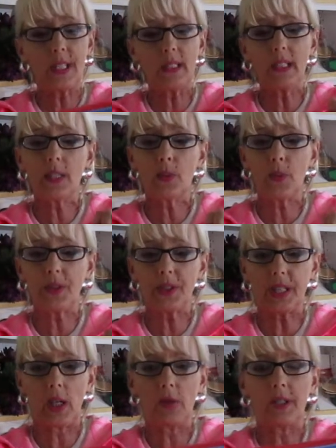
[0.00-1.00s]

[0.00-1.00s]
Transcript: At least we'll start